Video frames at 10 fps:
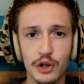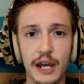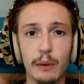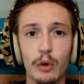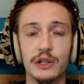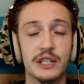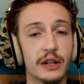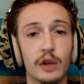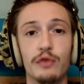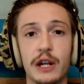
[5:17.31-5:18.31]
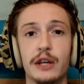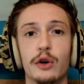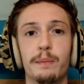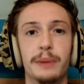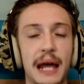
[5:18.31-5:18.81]
it was still a really good
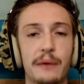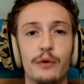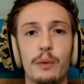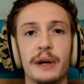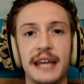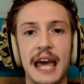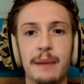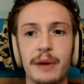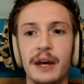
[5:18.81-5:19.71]
platformer game.